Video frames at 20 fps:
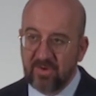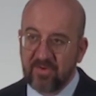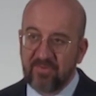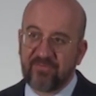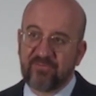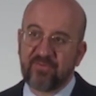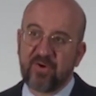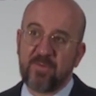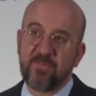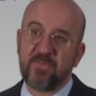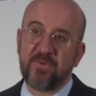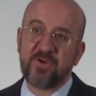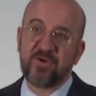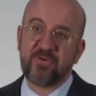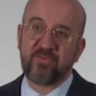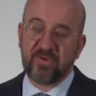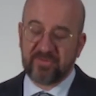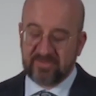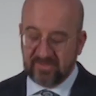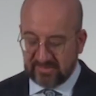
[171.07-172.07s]
from
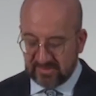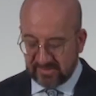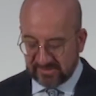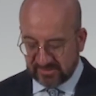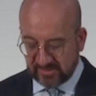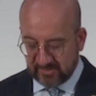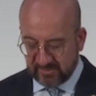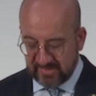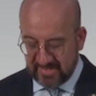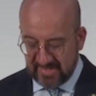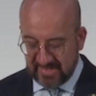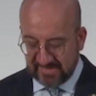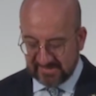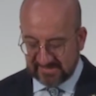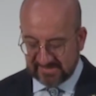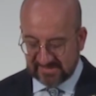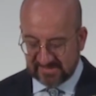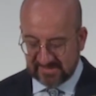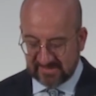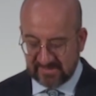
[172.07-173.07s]
critical
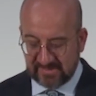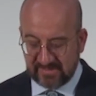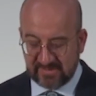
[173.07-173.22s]
supplies.